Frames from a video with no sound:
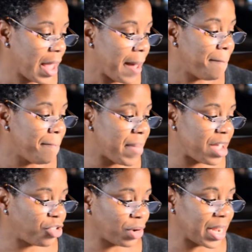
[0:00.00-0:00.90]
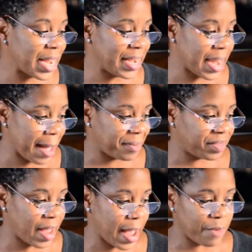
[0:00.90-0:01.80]
measuring elapsed
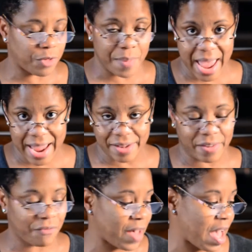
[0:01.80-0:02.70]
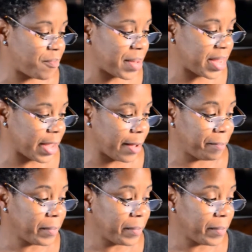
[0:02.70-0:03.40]
time from 8 to 5 p.m.